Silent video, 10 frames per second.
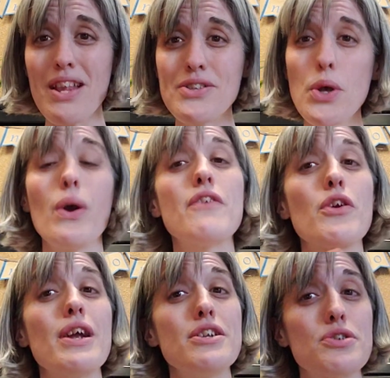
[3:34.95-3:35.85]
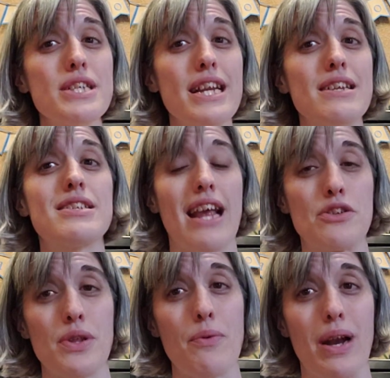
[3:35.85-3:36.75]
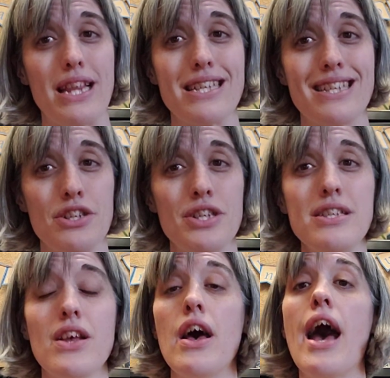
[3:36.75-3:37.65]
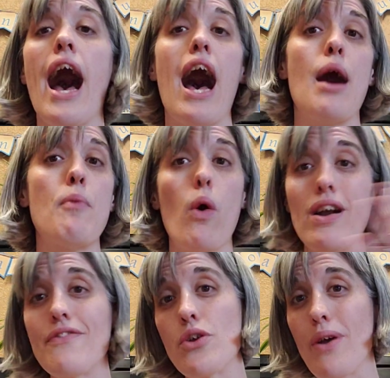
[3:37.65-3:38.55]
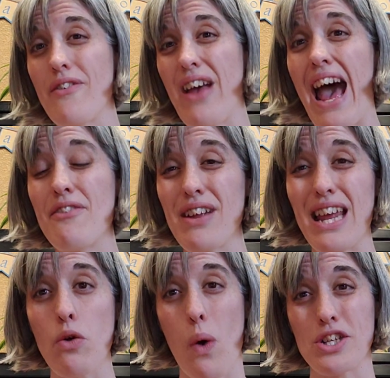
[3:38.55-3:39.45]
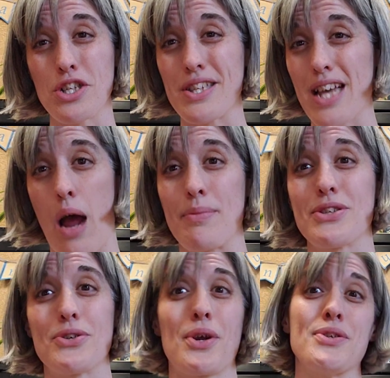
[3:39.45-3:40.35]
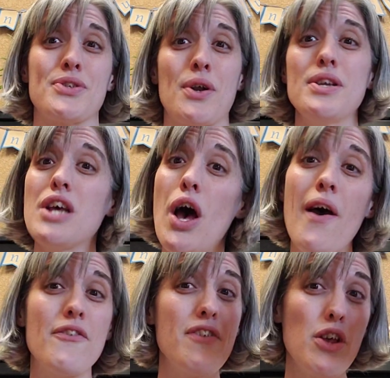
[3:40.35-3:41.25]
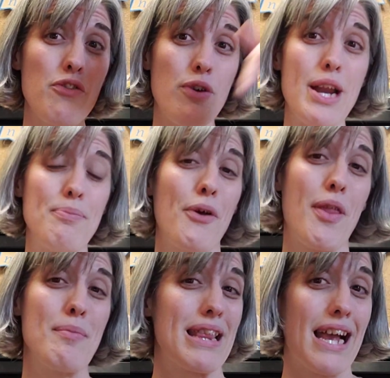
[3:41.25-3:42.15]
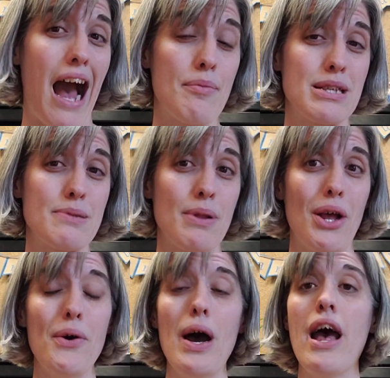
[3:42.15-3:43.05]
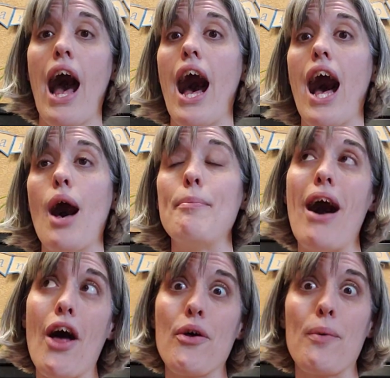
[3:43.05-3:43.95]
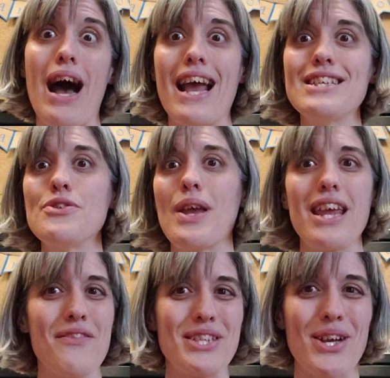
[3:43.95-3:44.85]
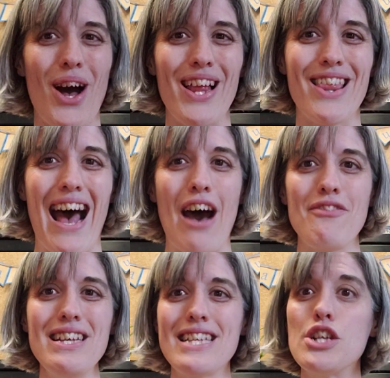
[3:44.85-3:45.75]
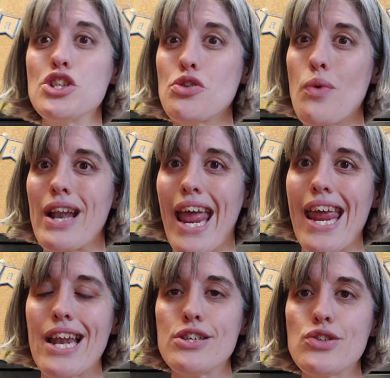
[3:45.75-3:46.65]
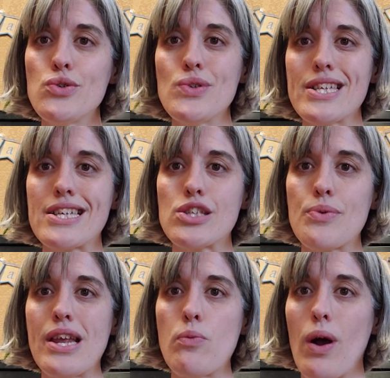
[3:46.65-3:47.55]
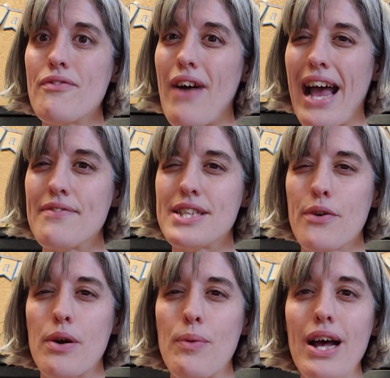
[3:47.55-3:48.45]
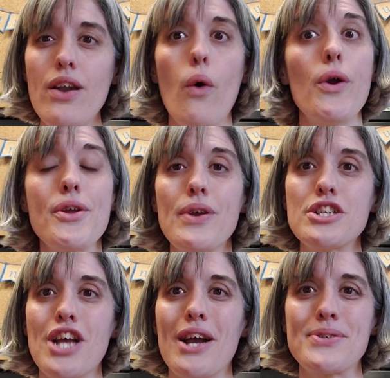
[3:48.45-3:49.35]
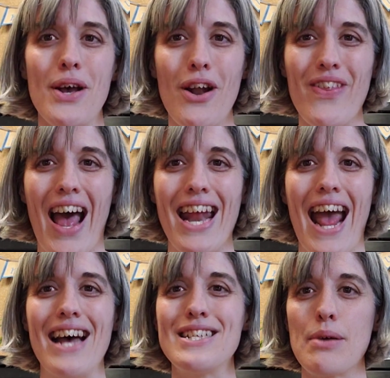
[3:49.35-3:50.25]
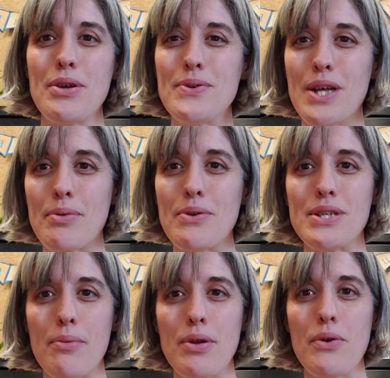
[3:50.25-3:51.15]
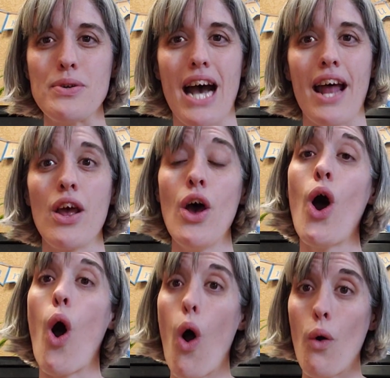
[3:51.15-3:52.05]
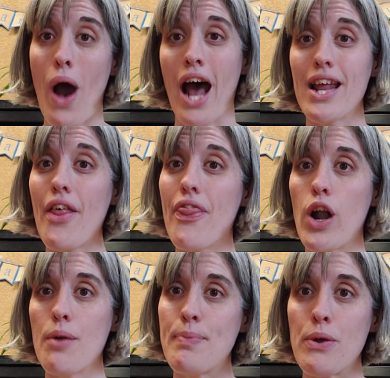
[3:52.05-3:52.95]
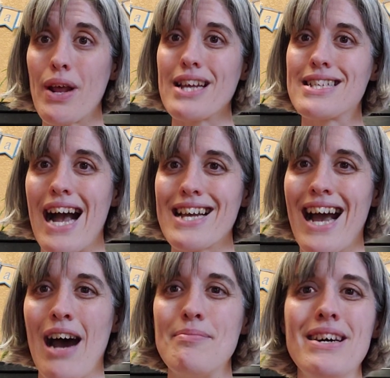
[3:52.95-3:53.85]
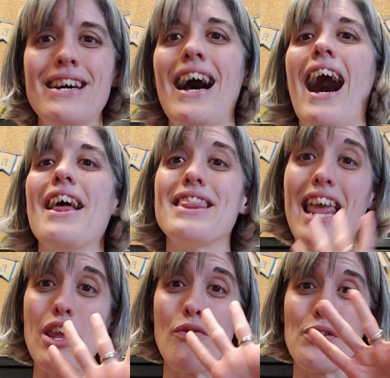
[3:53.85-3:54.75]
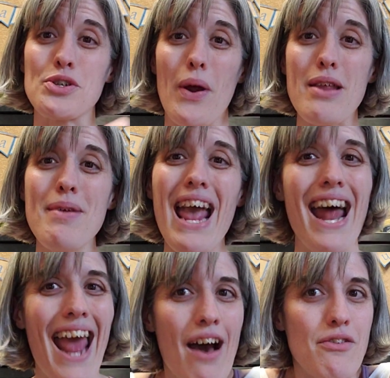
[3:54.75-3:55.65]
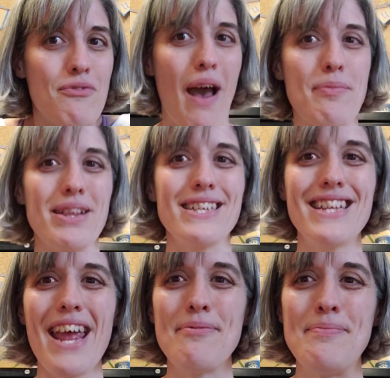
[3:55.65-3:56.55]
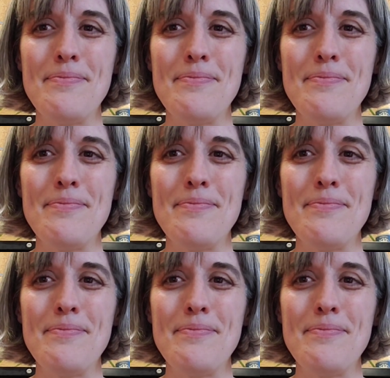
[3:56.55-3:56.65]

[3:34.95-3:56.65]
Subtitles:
So if you're interested in scheduling one of these sessions, or if you have any questions, comments, or concerns, feel free to put them in the comments below. Otherwise, you can give us a call at the office at 218-263-1501, or you can check us out online at www.ohanatherapeutic.com. Thank you for joining me and have a fabulous day.